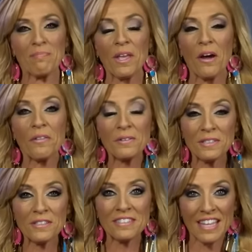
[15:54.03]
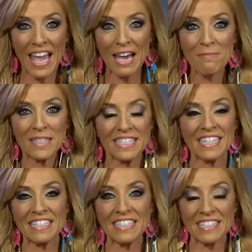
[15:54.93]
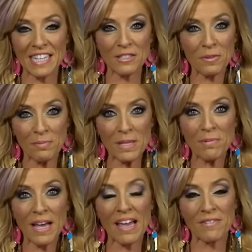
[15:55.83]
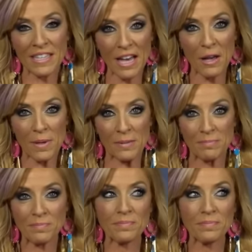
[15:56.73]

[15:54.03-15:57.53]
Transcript: Are there certain habits that successful people have in common?